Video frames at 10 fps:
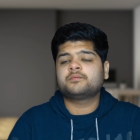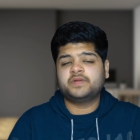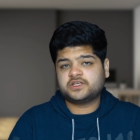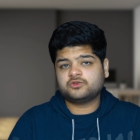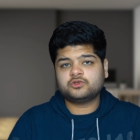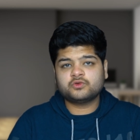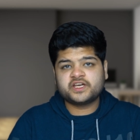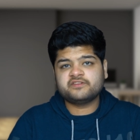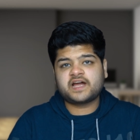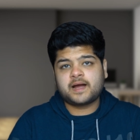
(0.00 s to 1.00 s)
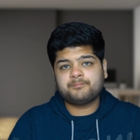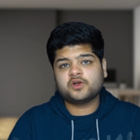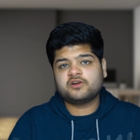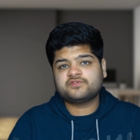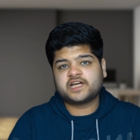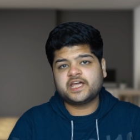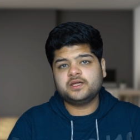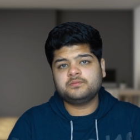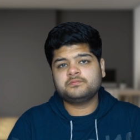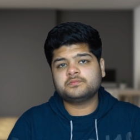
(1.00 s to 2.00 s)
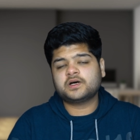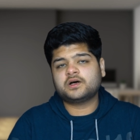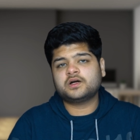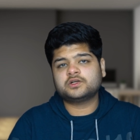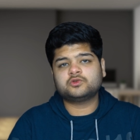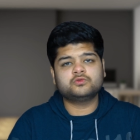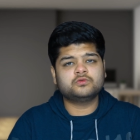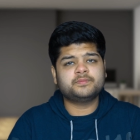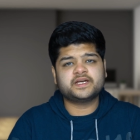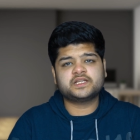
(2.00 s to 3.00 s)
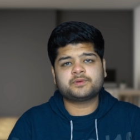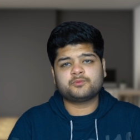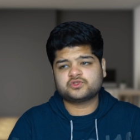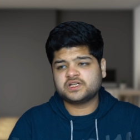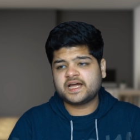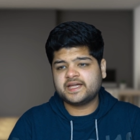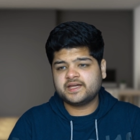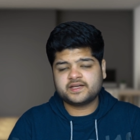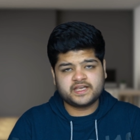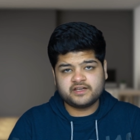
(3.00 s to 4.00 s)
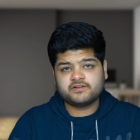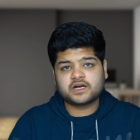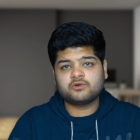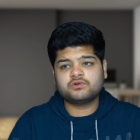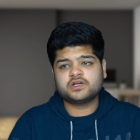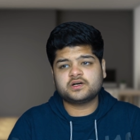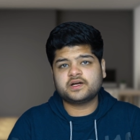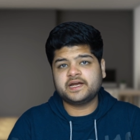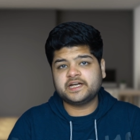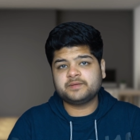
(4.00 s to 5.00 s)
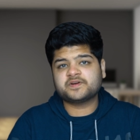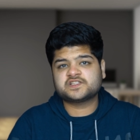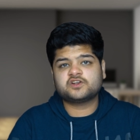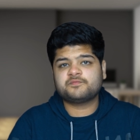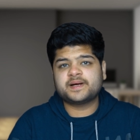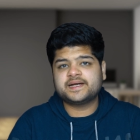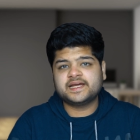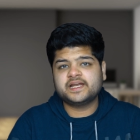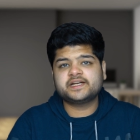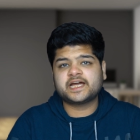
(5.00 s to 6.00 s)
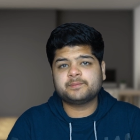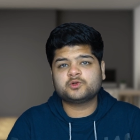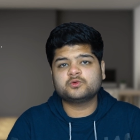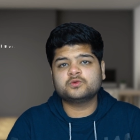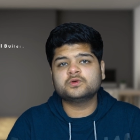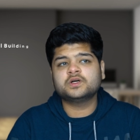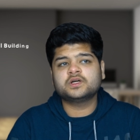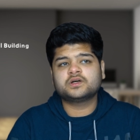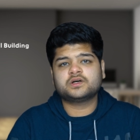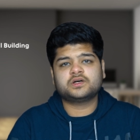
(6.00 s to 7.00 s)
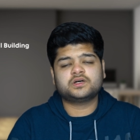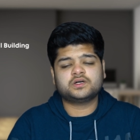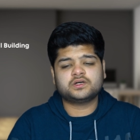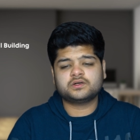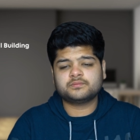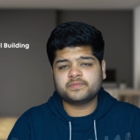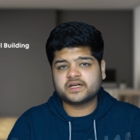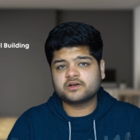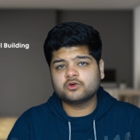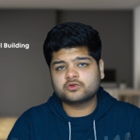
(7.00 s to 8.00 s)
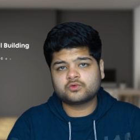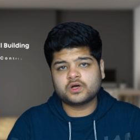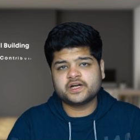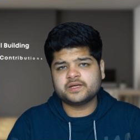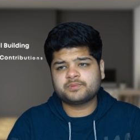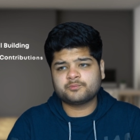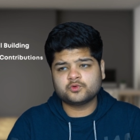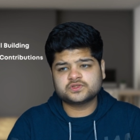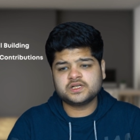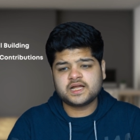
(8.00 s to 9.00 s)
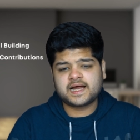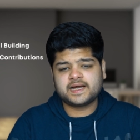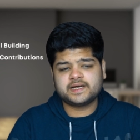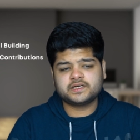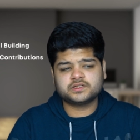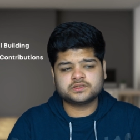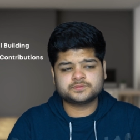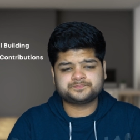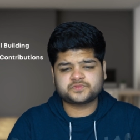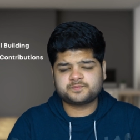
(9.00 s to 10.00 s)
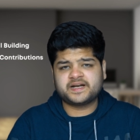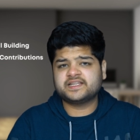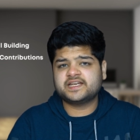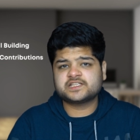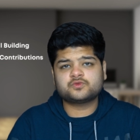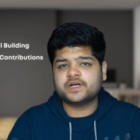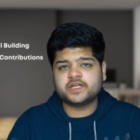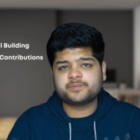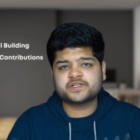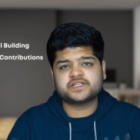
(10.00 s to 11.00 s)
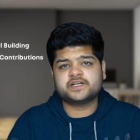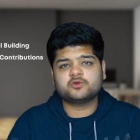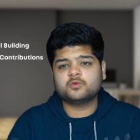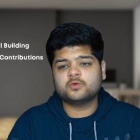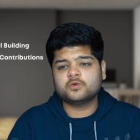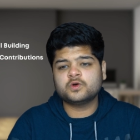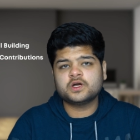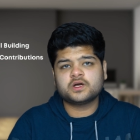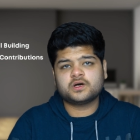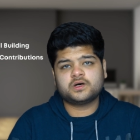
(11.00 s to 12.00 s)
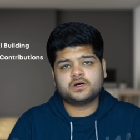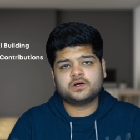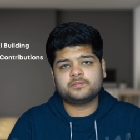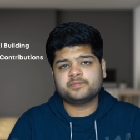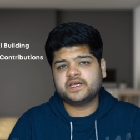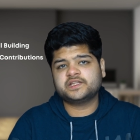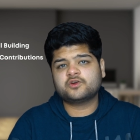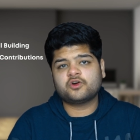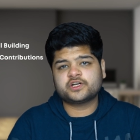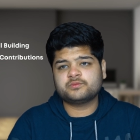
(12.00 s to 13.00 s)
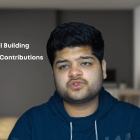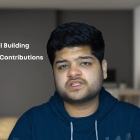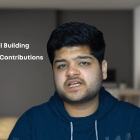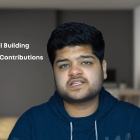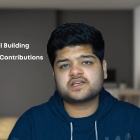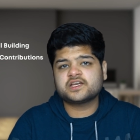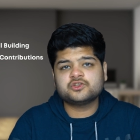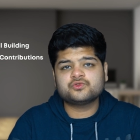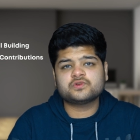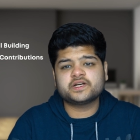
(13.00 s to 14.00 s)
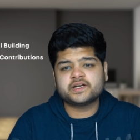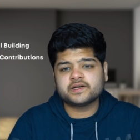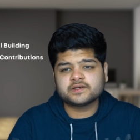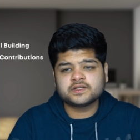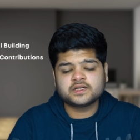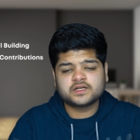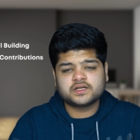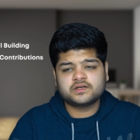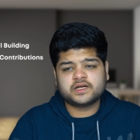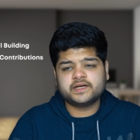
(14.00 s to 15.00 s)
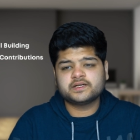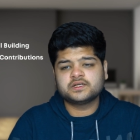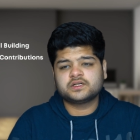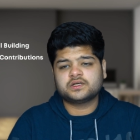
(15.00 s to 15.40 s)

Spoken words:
make sure to give ample of time to make the proposal. I gave around 80% of my daily time to make a good quality proposal, and spend the rest 20% to make the contributions as I usually did, right?